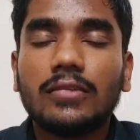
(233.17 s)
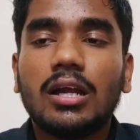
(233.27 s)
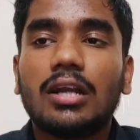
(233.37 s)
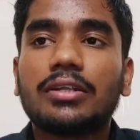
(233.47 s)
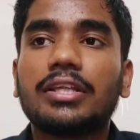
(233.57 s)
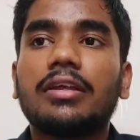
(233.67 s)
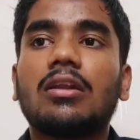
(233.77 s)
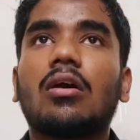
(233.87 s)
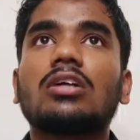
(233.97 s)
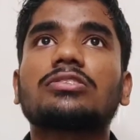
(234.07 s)
And then the
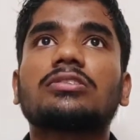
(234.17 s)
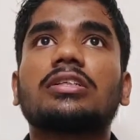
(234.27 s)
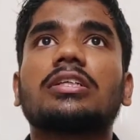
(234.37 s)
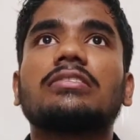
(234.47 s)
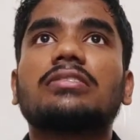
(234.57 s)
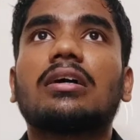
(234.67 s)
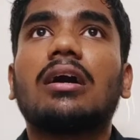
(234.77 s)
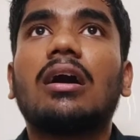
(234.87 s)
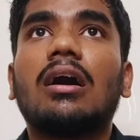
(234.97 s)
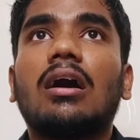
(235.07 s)
last thing is
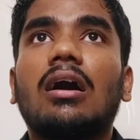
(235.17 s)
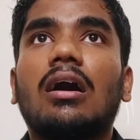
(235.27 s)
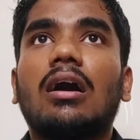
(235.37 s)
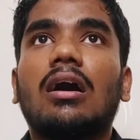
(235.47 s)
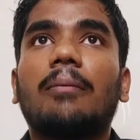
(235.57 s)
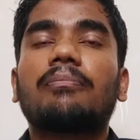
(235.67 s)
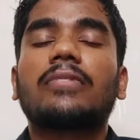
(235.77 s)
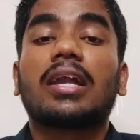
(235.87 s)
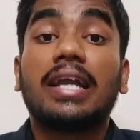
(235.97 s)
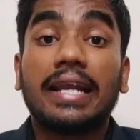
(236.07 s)
uh, uh,
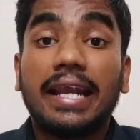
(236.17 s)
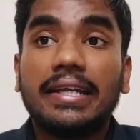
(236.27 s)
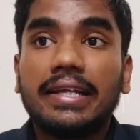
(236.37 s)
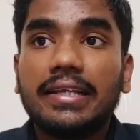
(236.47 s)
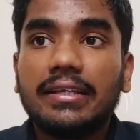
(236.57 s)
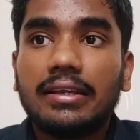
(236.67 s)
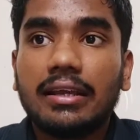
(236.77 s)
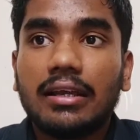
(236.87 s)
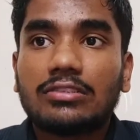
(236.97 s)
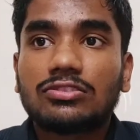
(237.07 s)
creating
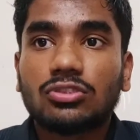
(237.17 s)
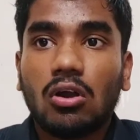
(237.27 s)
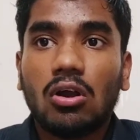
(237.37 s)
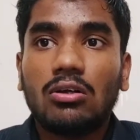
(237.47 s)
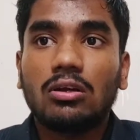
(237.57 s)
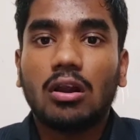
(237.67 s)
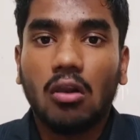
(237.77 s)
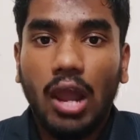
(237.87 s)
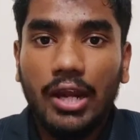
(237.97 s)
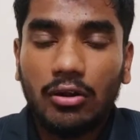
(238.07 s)
a
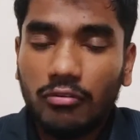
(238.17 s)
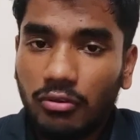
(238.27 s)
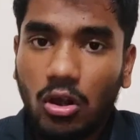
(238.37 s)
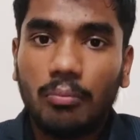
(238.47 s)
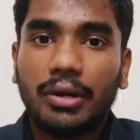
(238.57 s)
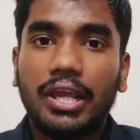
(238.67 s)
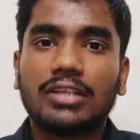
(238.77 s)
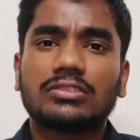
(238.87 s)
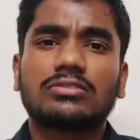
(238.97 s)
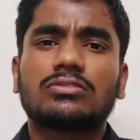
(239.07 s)
strong line of uh,
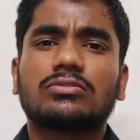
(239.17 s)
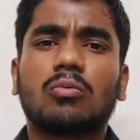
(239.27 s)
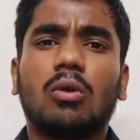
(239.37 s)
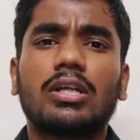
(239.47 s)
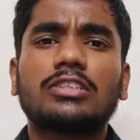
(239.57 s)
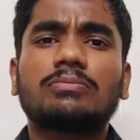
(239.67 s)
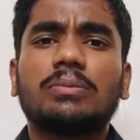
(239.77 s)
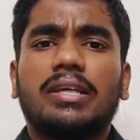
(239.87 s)
communications. What is the